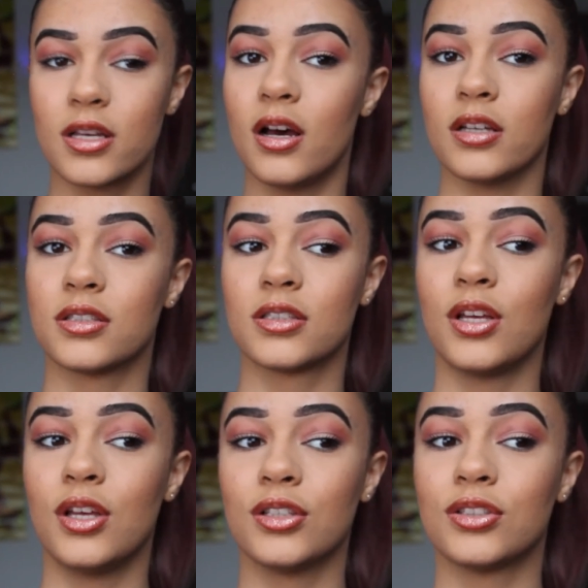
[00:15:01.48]
to us.
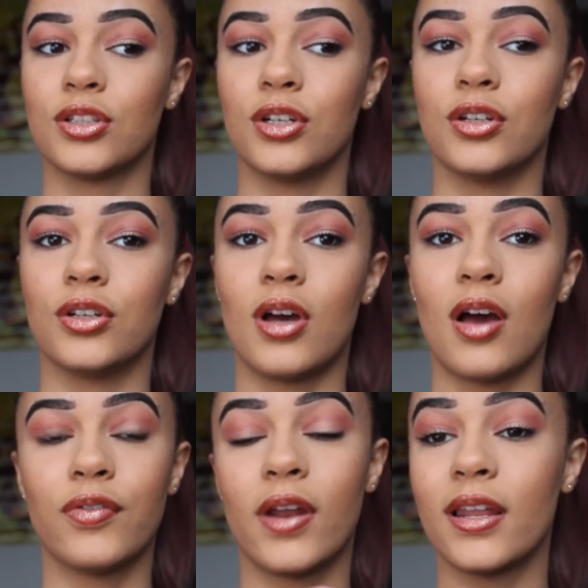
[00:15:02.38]
So
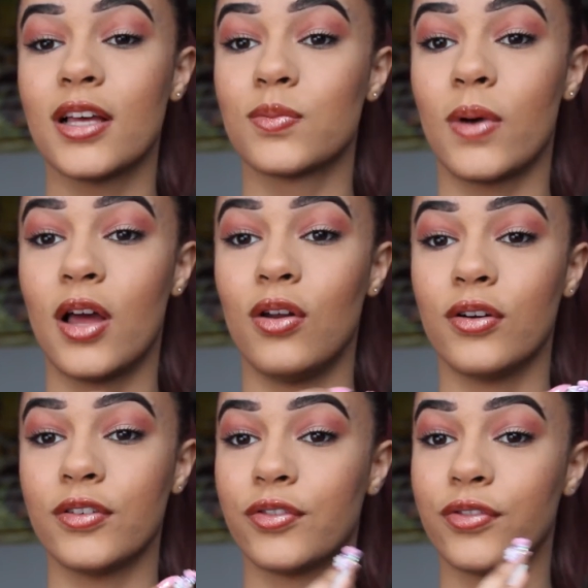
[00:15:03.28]
I feel like that's why a
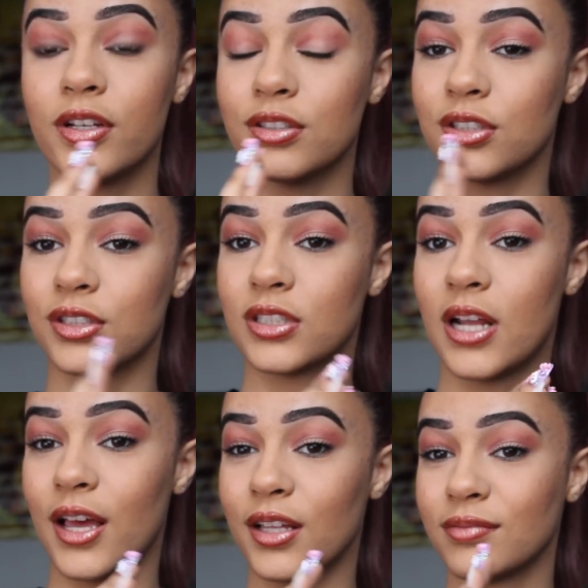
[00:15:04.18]
lot of your friends are just
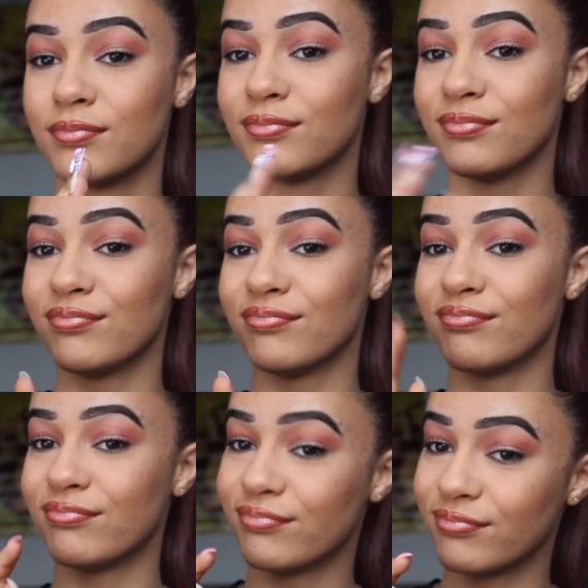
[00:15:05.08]
like,
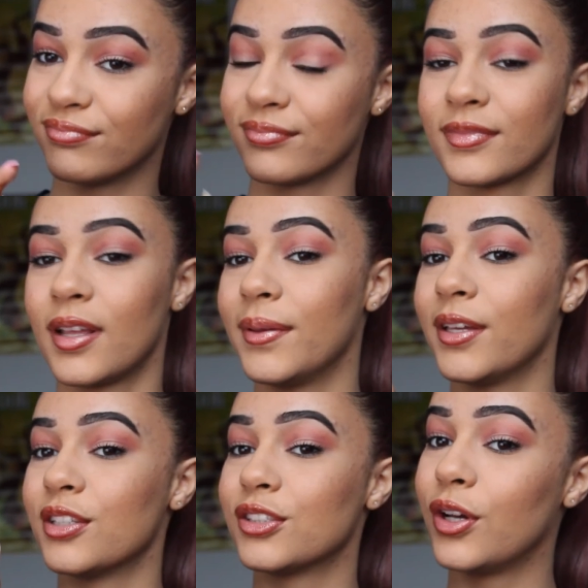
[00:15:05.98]
a
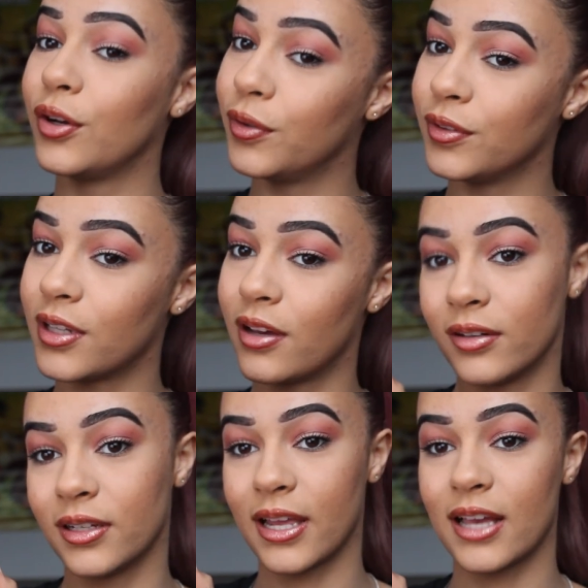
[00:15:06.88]
bit toned down
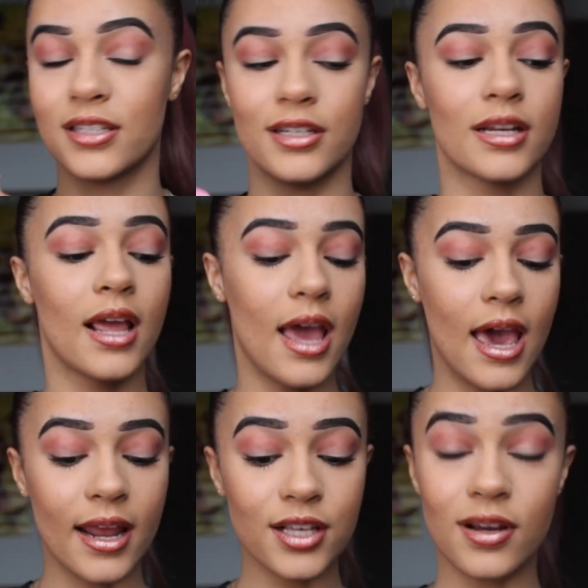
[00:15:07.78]
on a gassed.
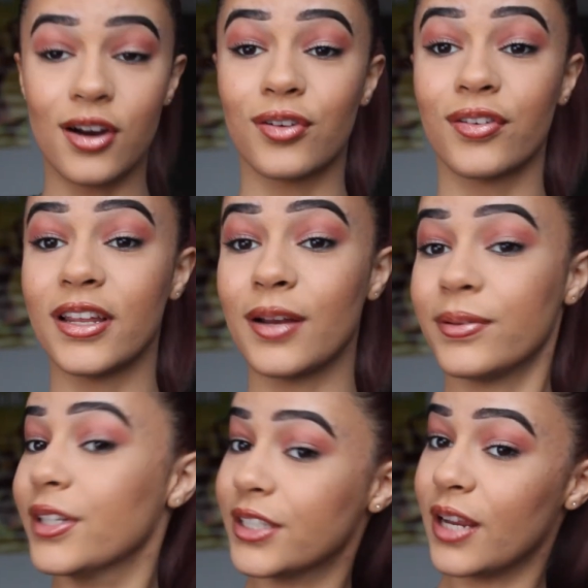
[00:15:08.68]
And that's why I really
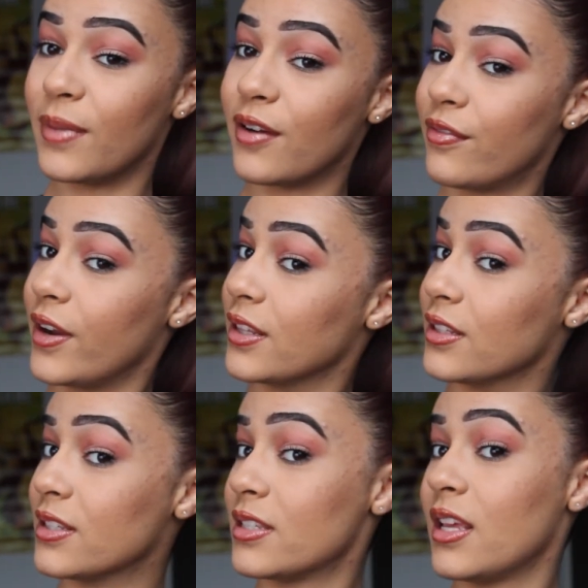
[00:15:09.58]
appreciate my
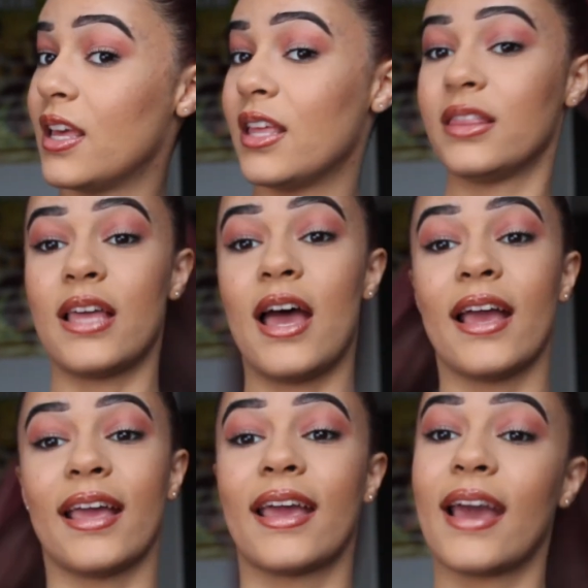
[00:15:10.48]
friends
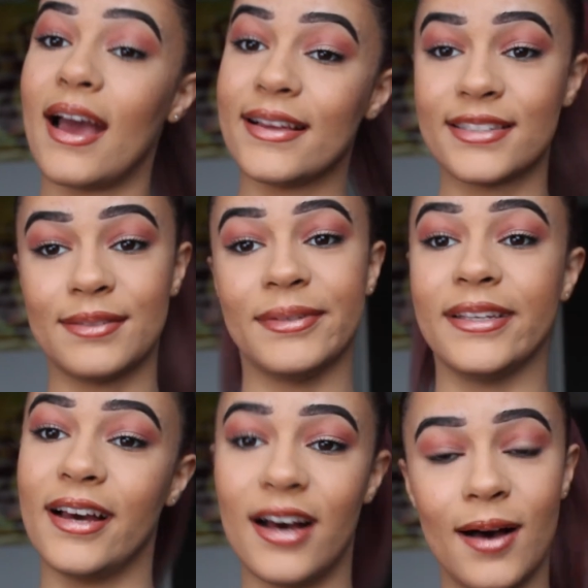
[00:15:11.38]
that gas
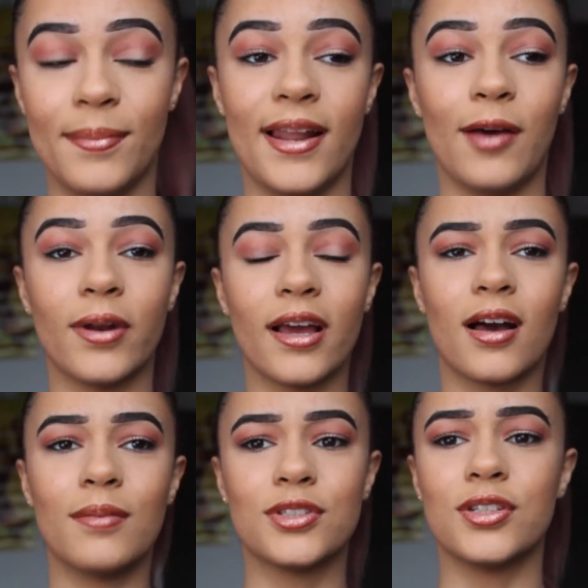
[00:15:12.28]
me up. Like when I
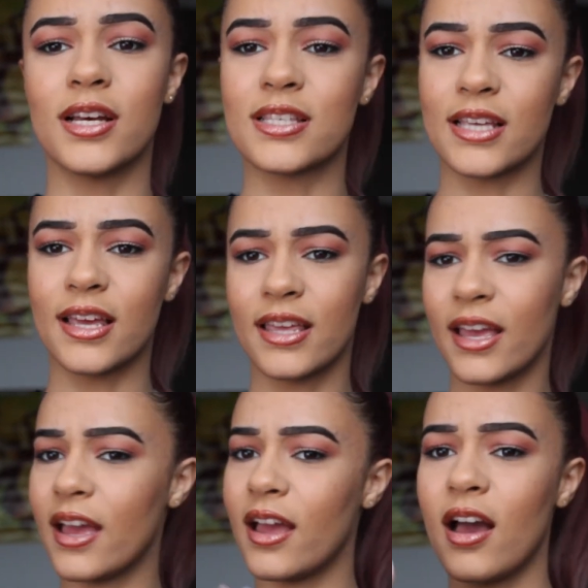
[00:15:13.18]
come to you and I say,
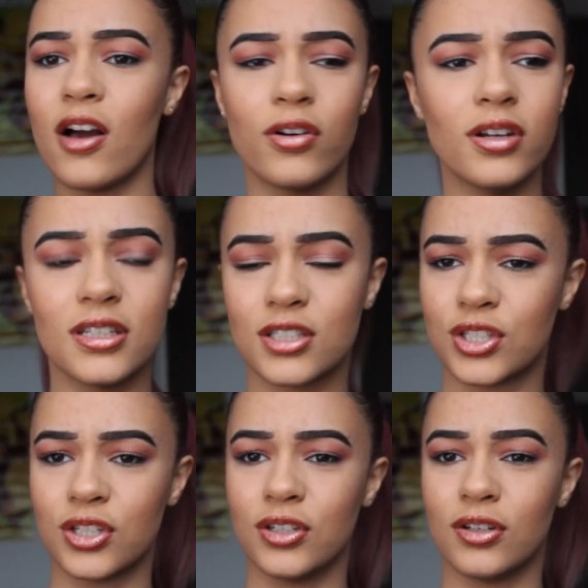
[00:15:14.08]
yeah, I got this
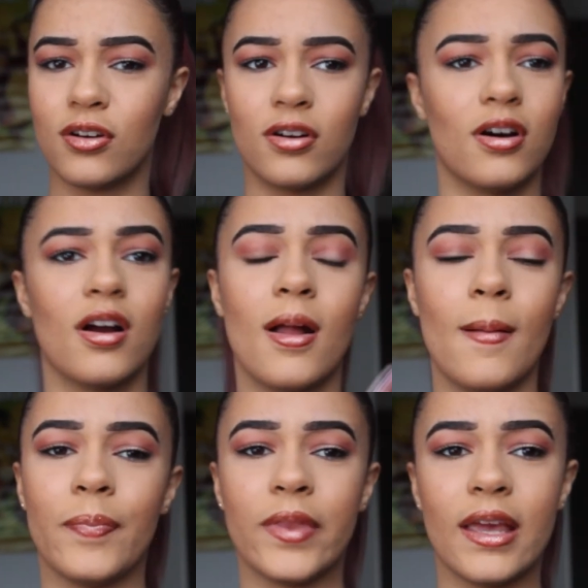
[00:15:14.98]
shoot, or
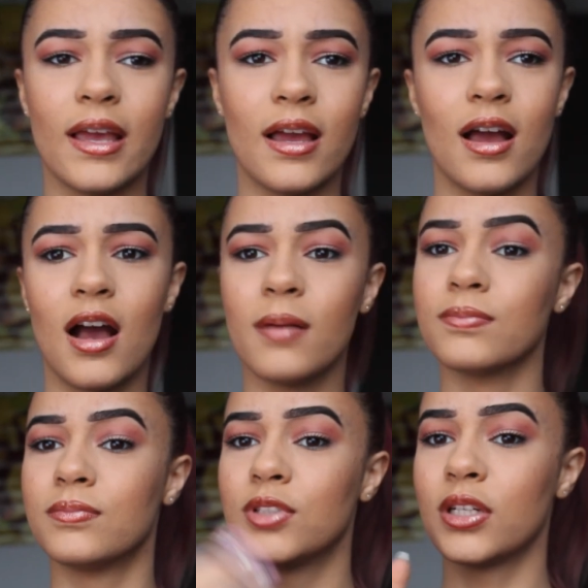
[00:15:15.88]
yeah,
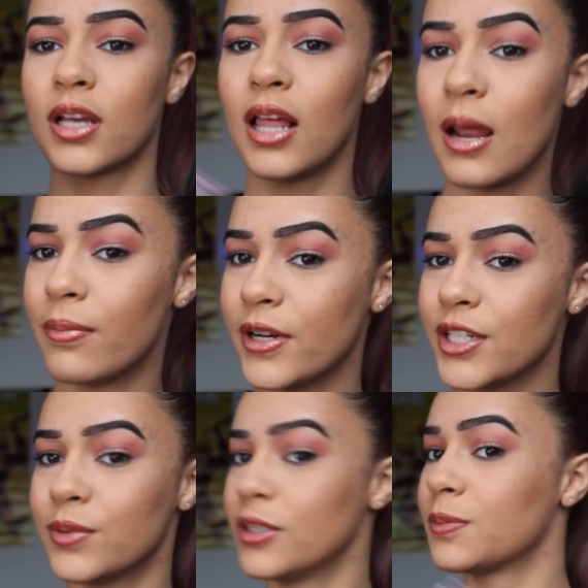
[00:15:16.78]
I'm doing a
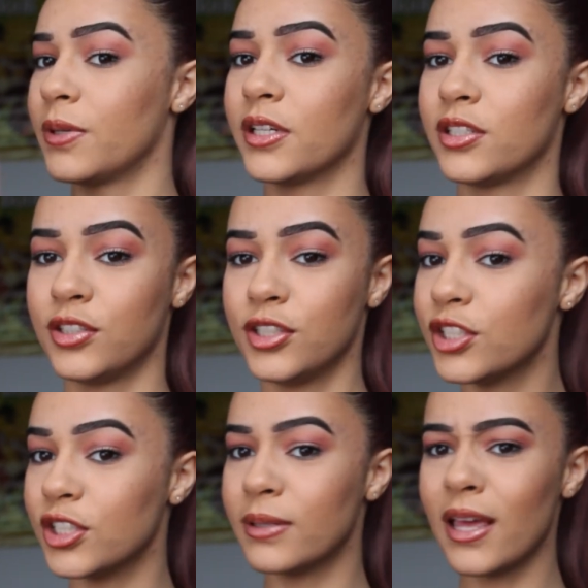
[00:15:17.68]
collaboration with this person on
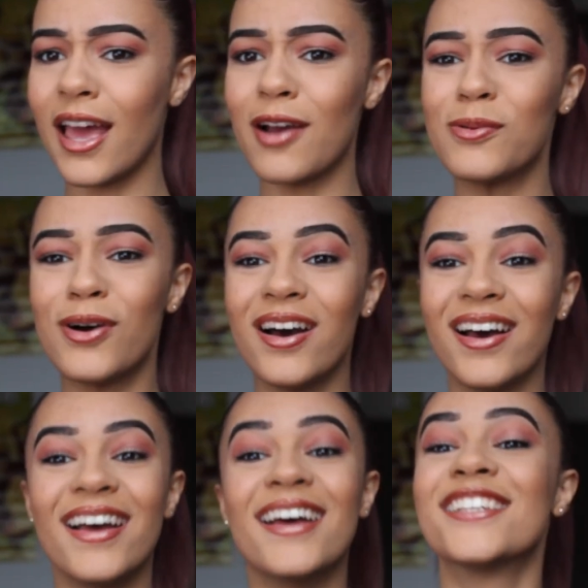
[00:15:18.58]
YouTube, they're like,
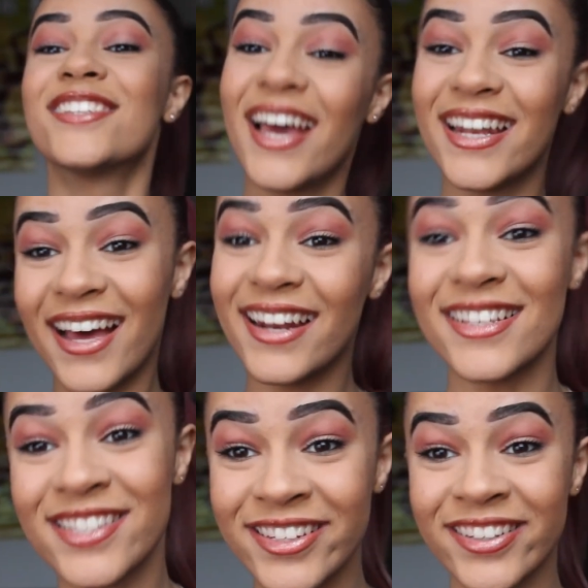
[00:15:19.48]
what? Say that,
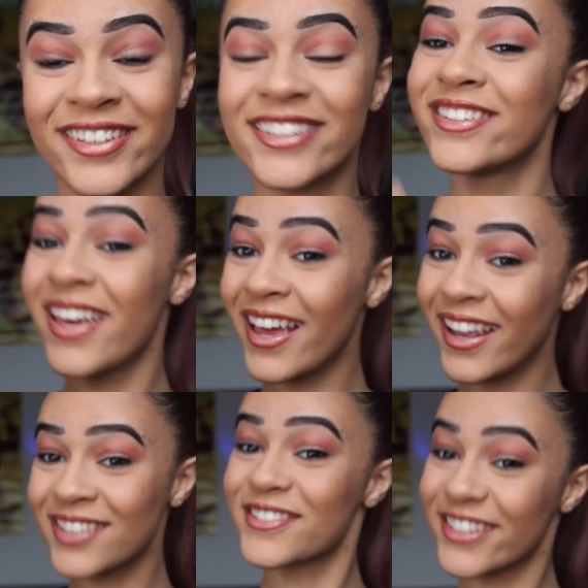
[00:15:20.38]
that's you. Say that,
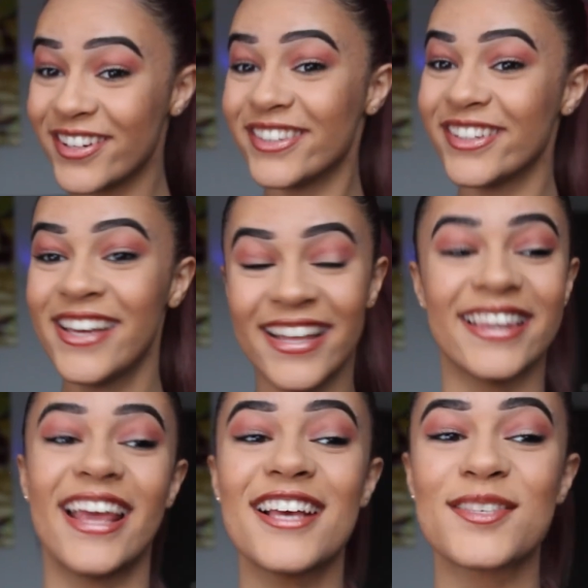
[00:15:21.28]
that's what you're
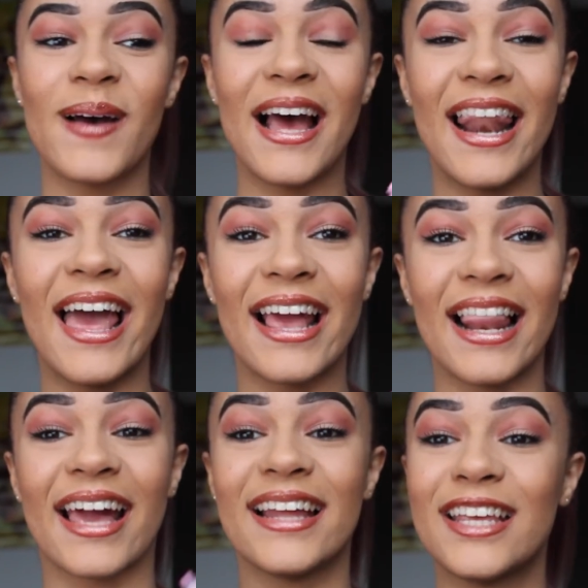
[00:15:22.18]
doing. That's what I like.
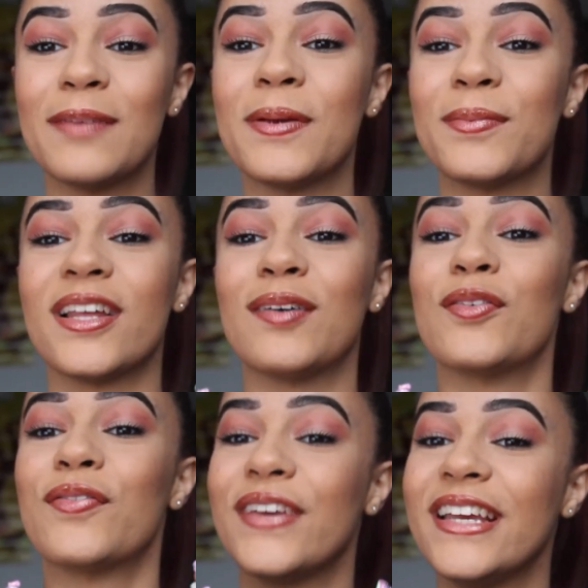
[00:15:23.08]
Like, I need people that
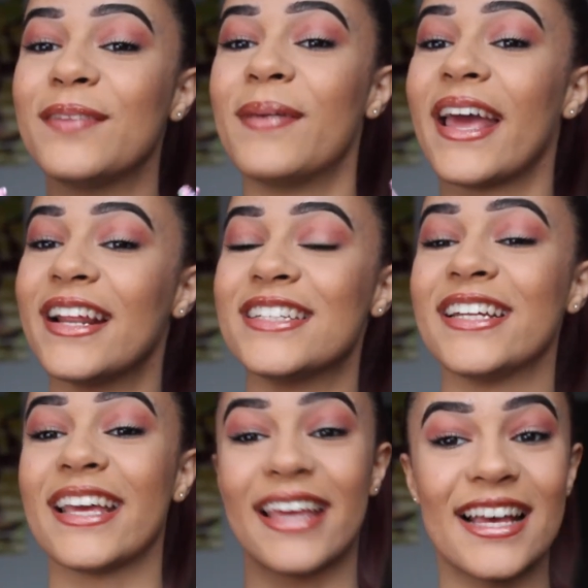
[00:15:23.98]
will feed my energy.
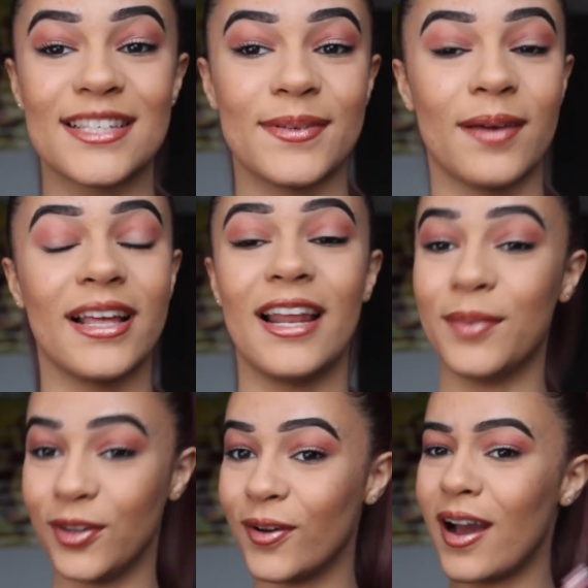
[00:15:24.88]
They gas me up. They let
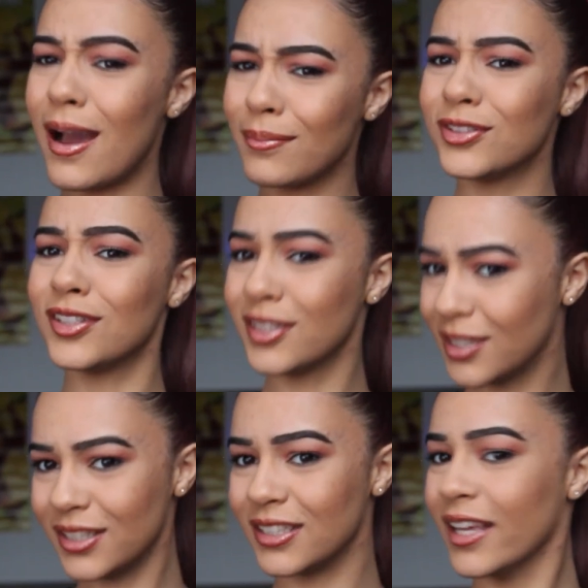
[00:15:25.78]
me know I'm doing
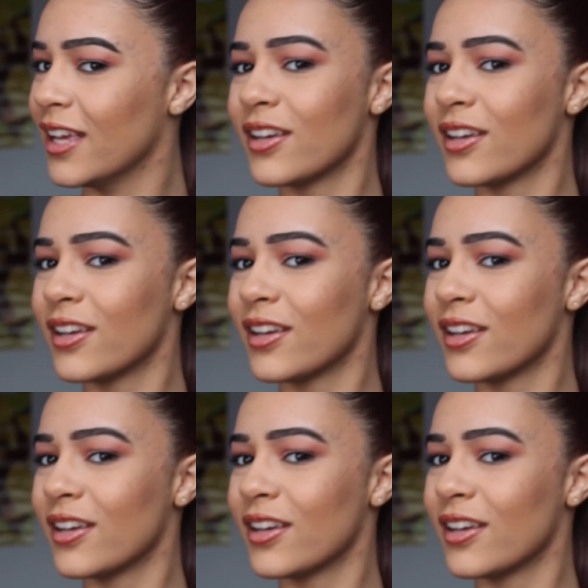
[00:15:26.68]
good.